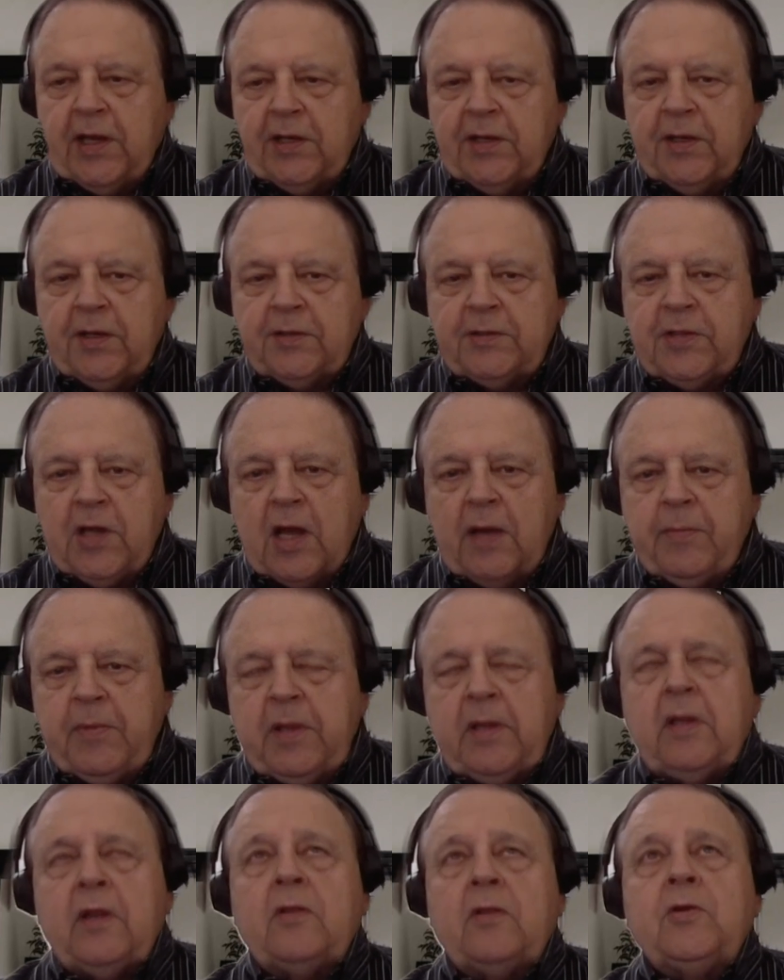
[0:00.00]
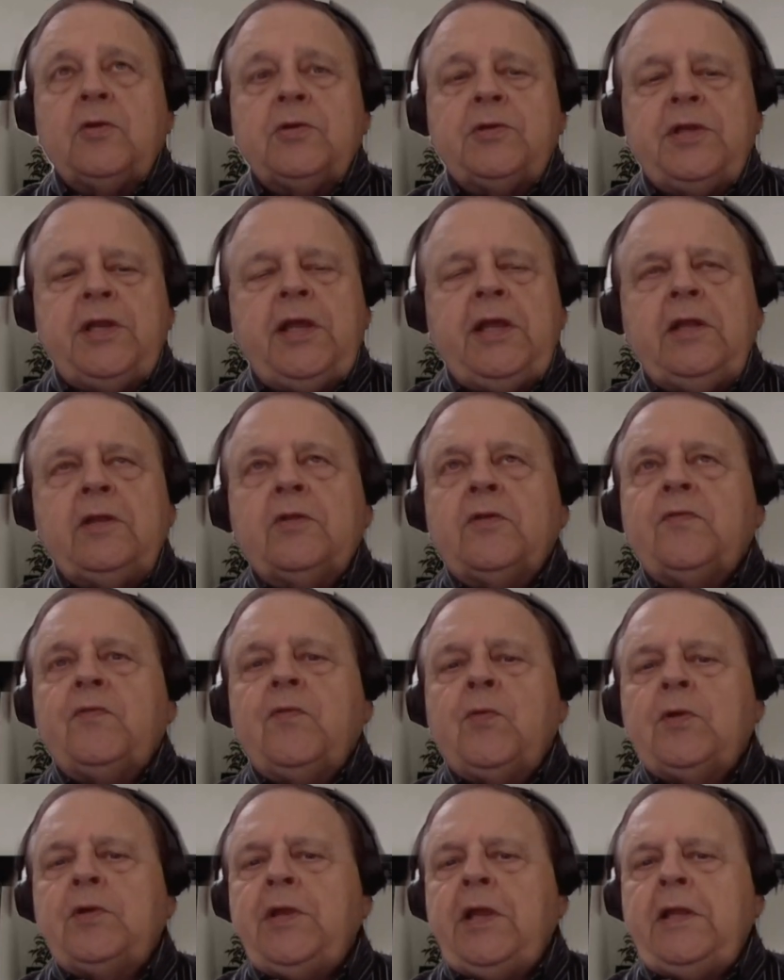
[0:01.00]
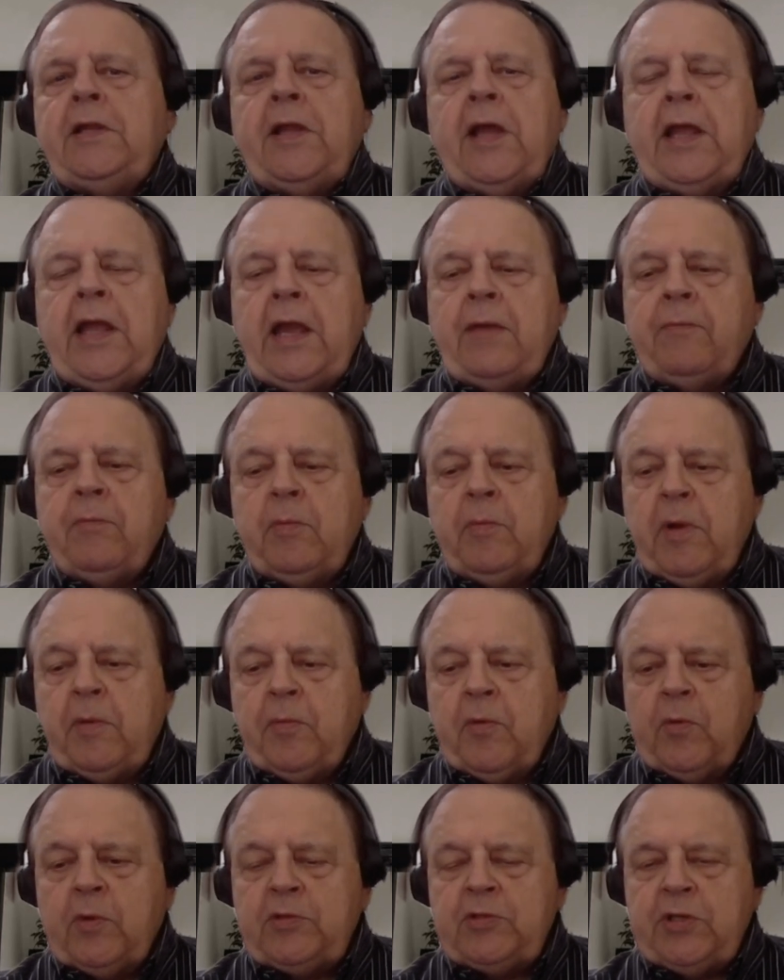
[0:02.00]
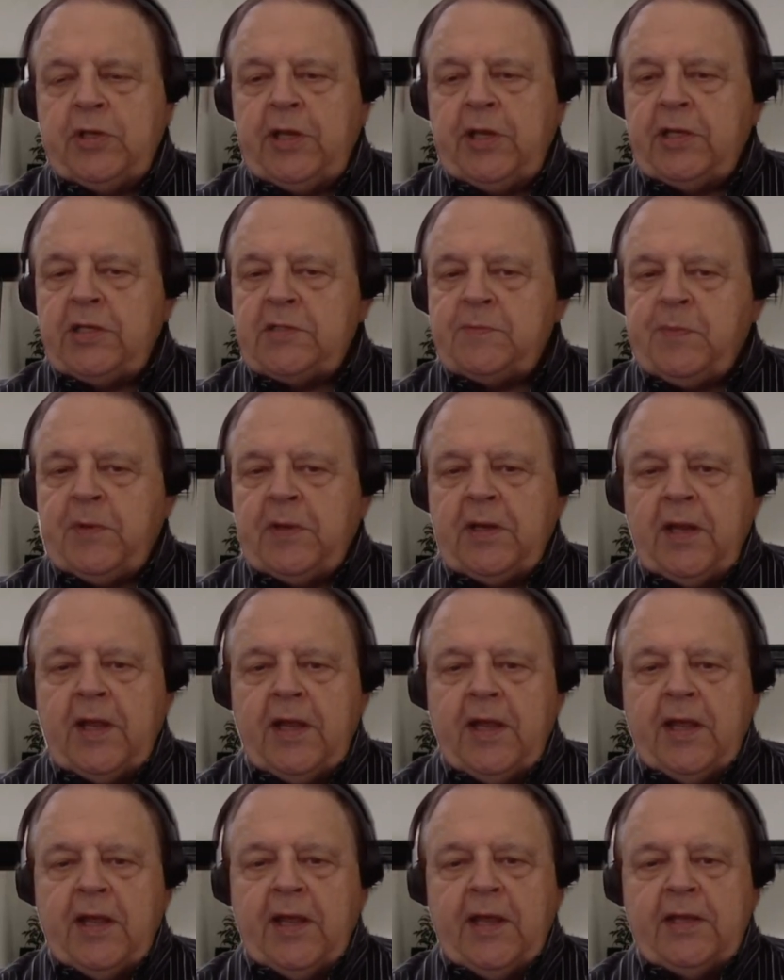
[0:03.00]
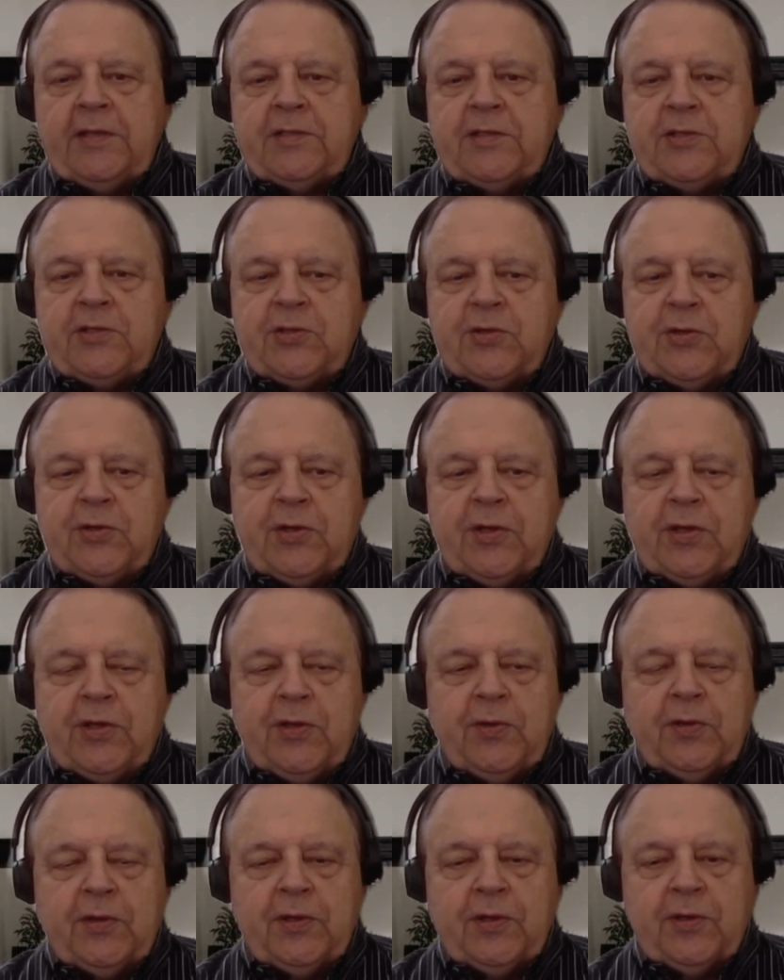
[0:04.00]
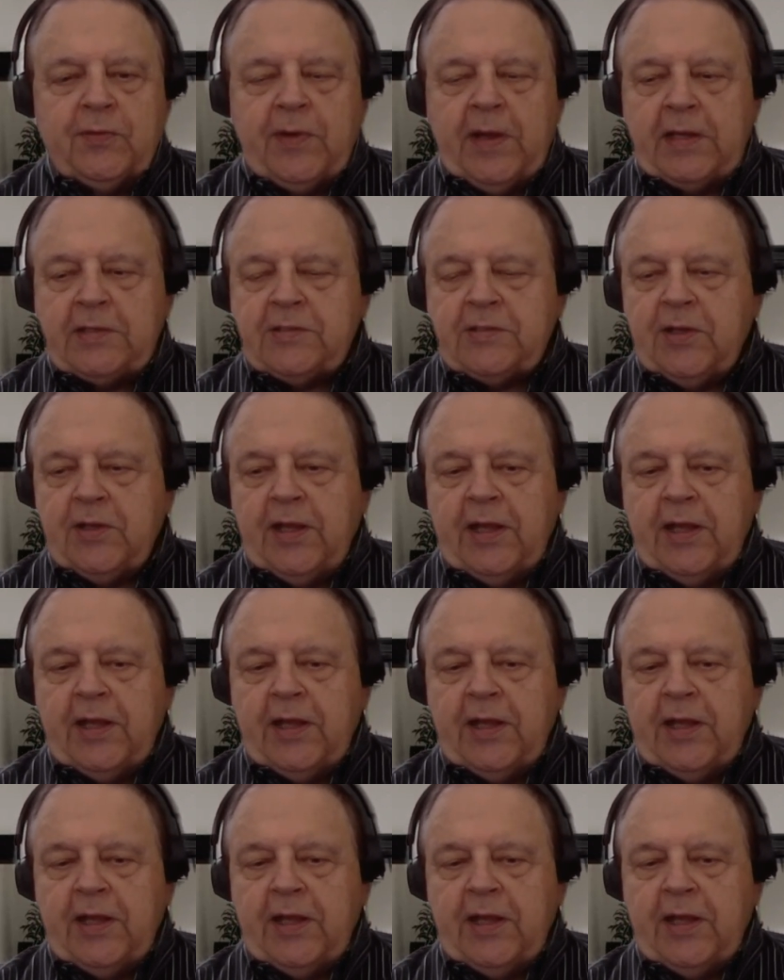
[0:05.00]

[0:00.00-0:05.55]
Little Tommy, the 13th or 14th. I can't remember which it is, but he's a sure cute little rascal.